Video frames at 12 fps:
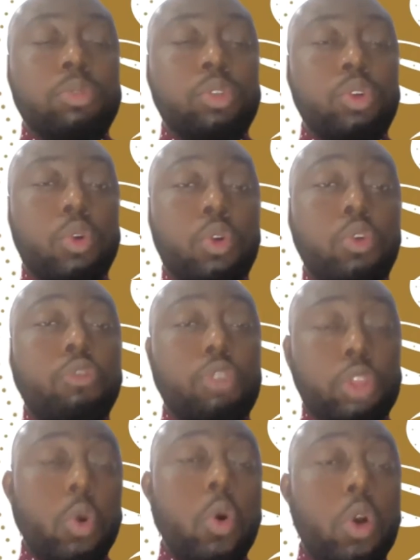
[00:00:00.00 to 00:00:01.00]
good for
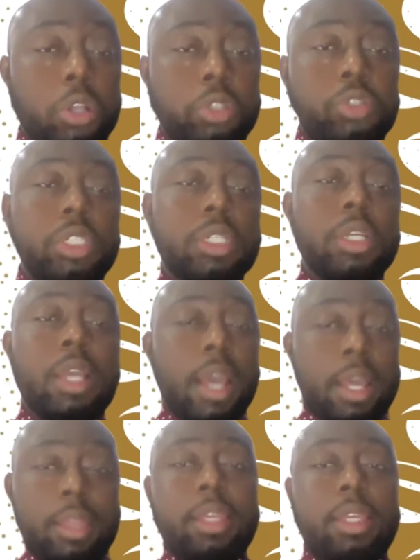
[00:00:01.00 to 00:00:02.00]
the whole country,
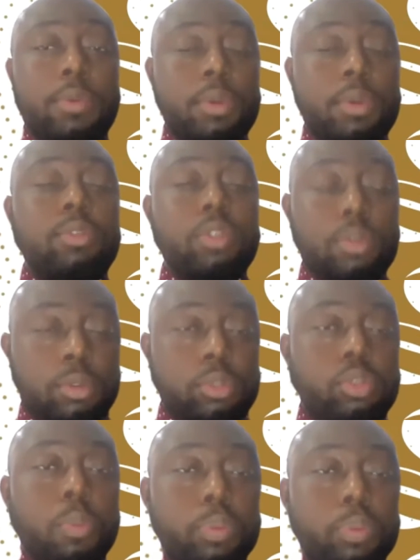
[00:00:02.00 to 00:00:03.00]
I think it would
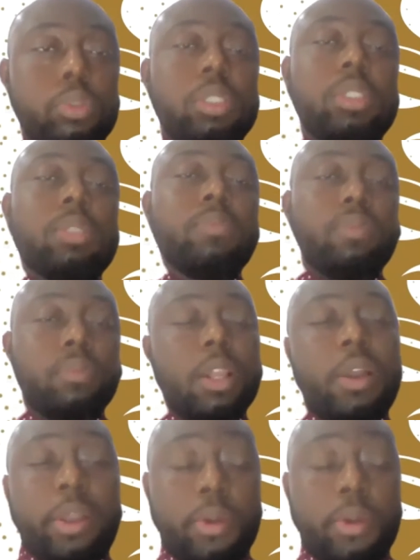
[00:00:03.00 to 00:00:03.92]
also boost our